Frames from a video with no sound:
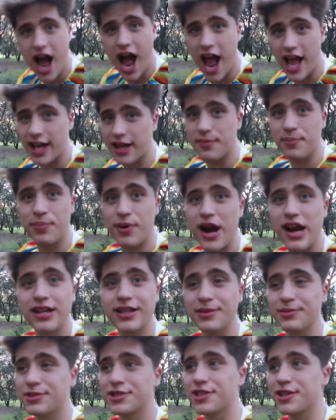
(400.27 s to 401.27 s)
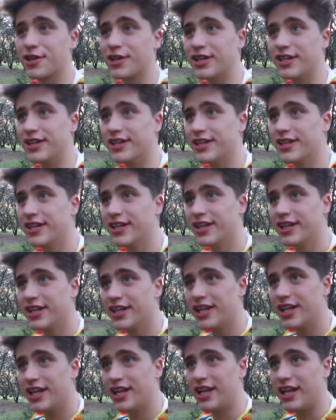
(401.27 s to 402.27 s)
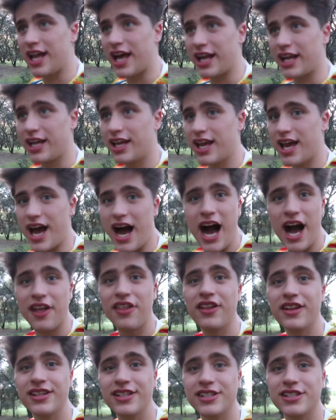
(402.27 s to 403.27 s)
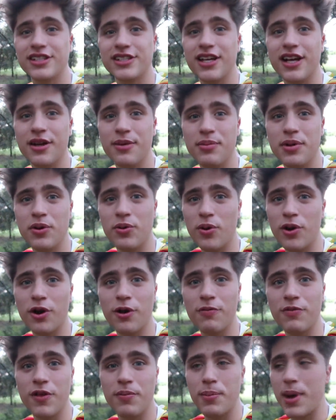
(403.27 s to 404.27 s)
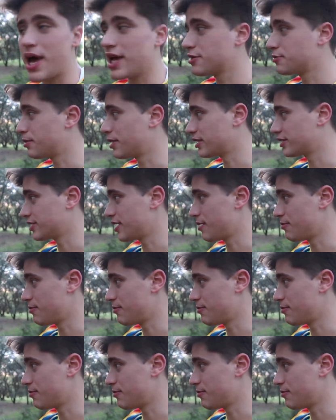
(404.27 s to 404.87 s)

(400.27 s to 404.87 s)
I can prank them so good. Like, I think this is gonna be one of the best pranks